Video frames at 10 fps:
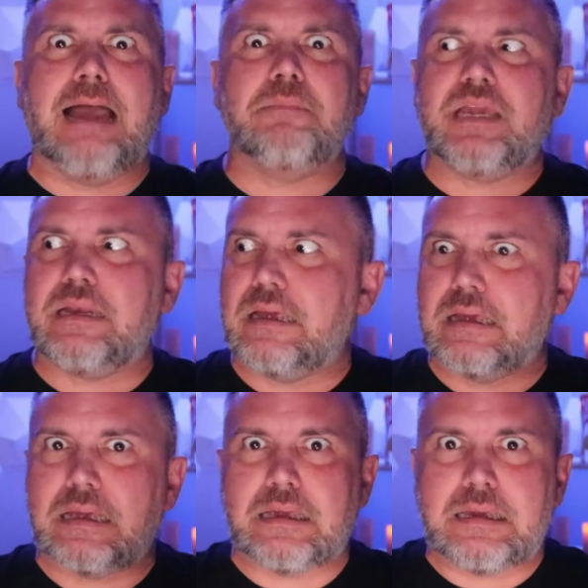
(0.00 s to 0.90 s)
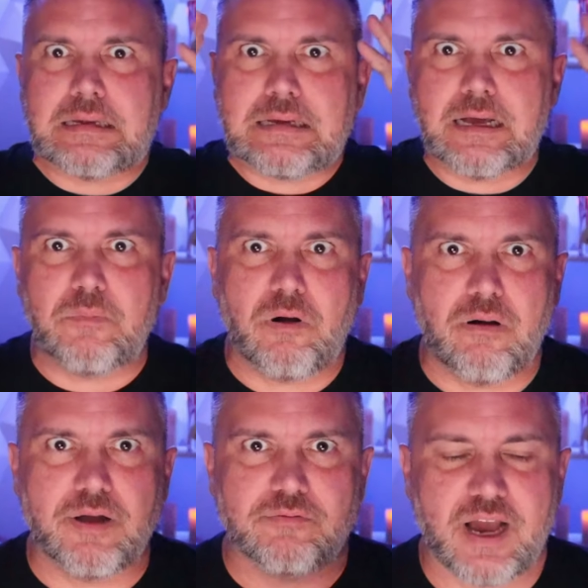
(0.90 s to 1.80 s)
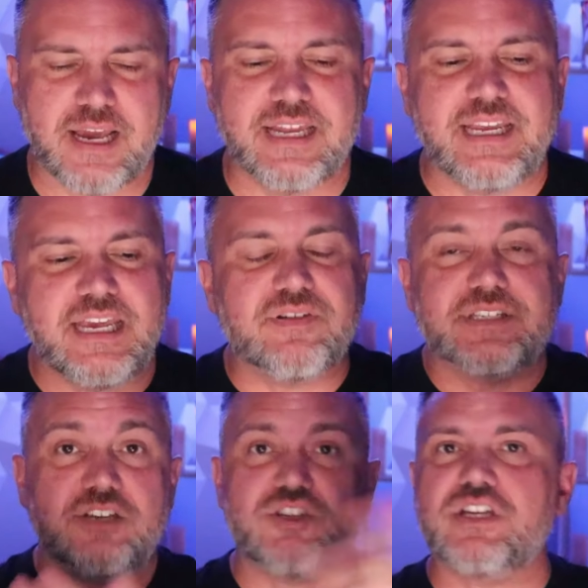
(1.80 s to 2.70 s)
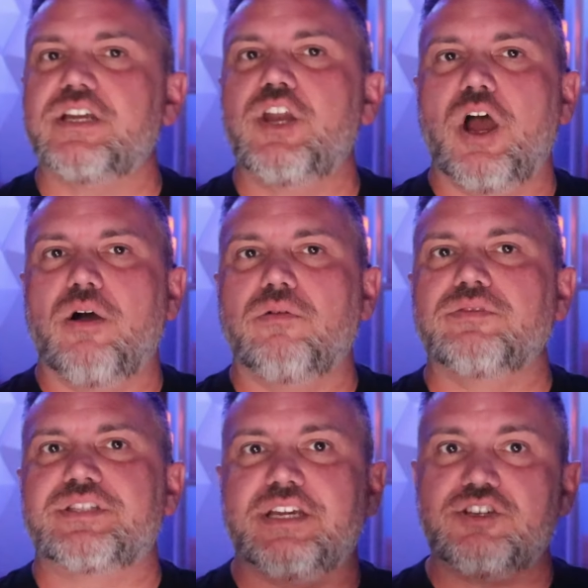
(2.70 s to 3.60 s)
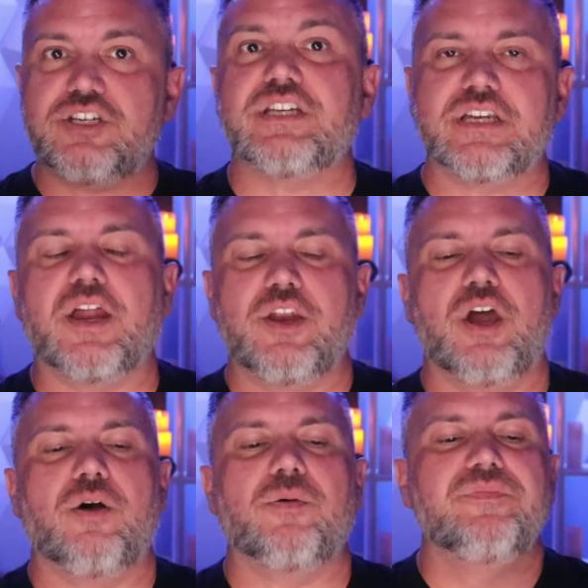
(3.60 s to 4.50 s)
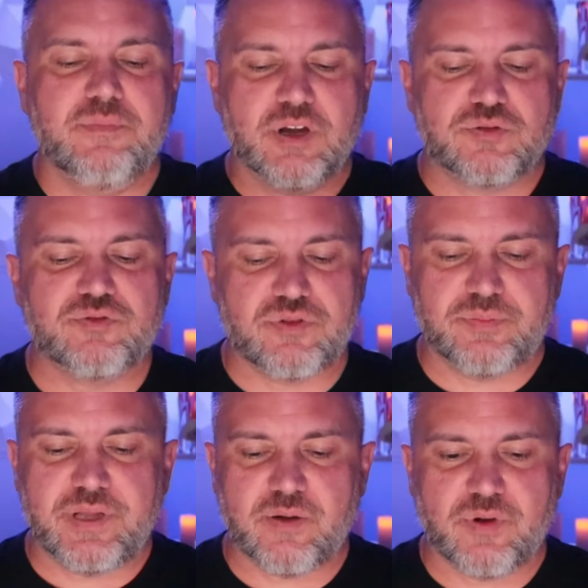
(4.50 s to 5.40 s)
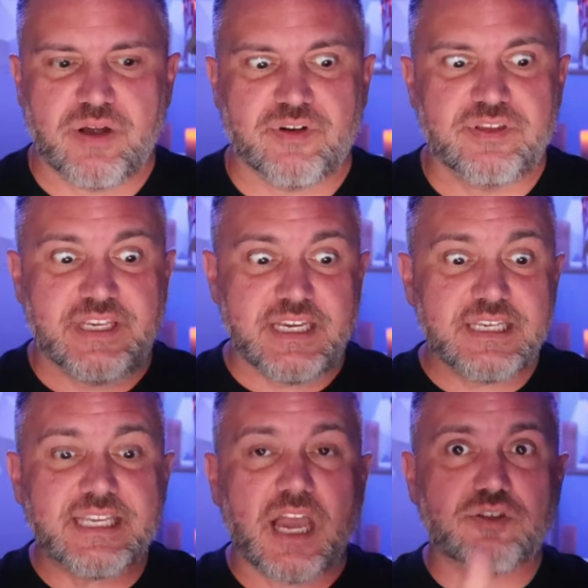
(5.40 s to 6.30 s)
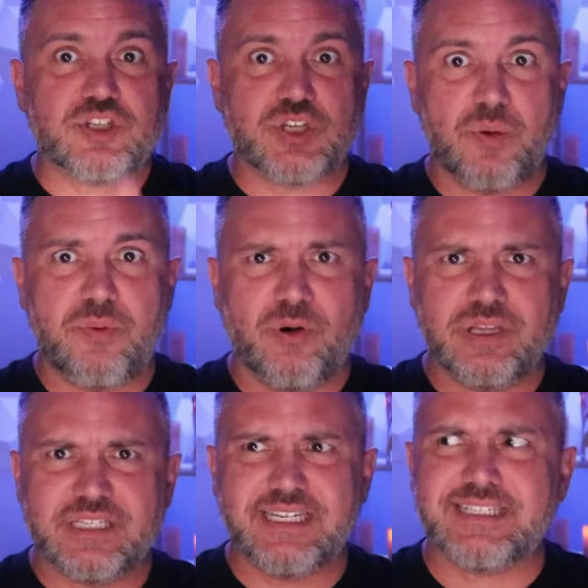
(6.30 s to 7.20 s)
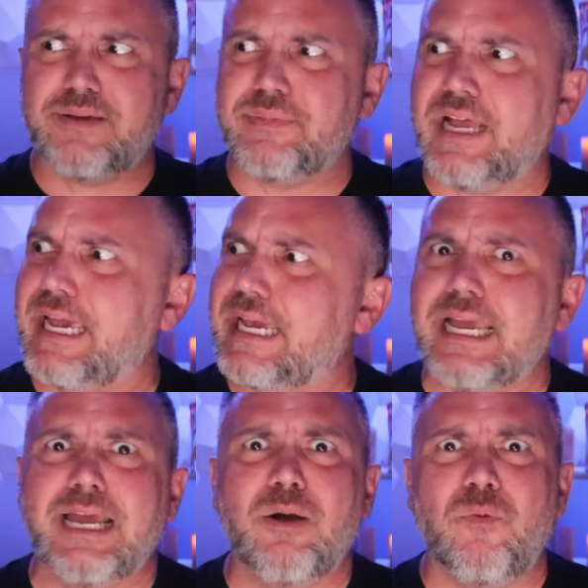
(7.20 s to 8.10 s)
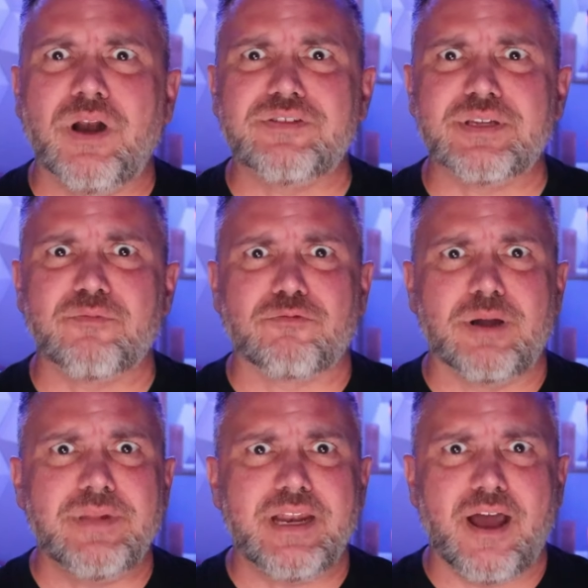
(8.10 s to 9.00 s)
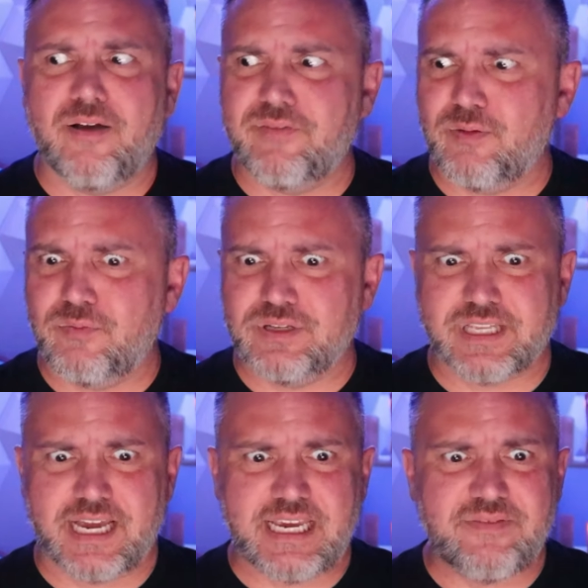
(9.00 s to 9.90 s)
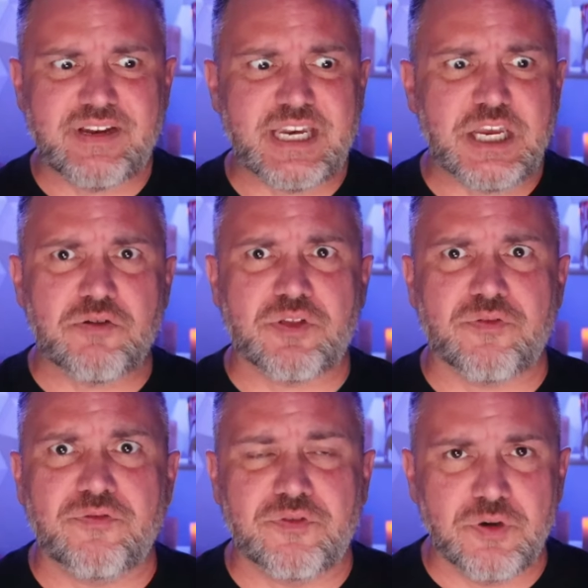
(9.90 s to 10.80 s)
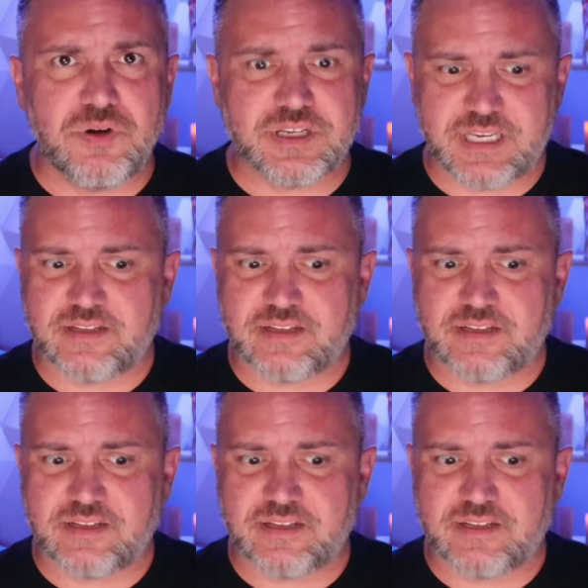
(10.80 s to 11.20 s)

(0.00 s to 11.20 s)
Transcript: I mean, come on, right? And even say she didn't know, say she did not know, and the mushrooms from the plate or whatever. These sound so poisonous. I'm like, what if some remnant of it was like even near the food? It